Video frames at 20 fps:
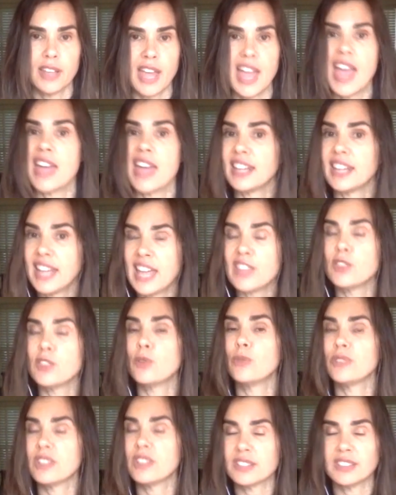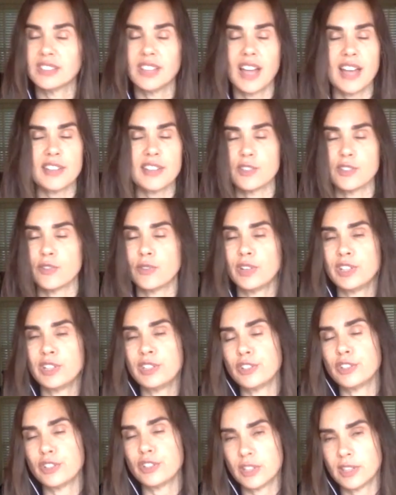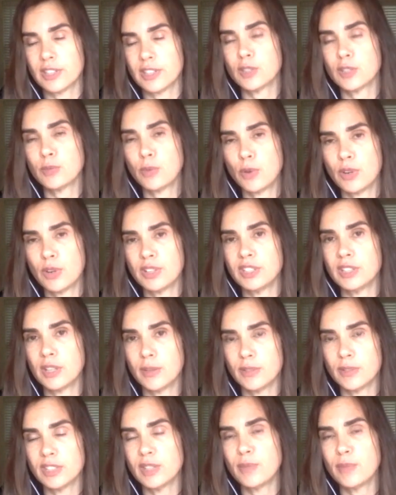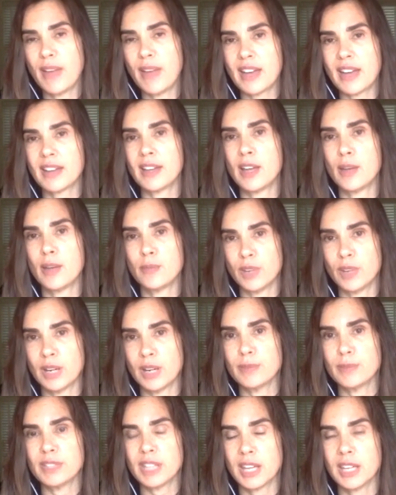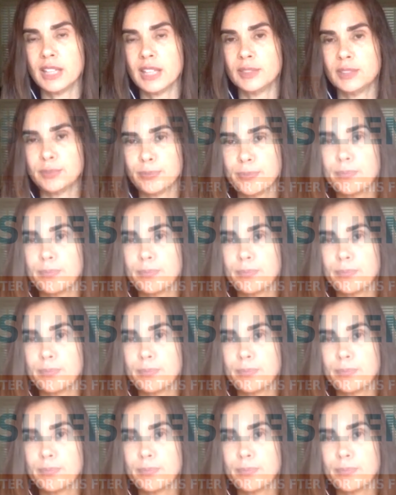And again, there, there's lots of research at this point to, to back up what I'm saying.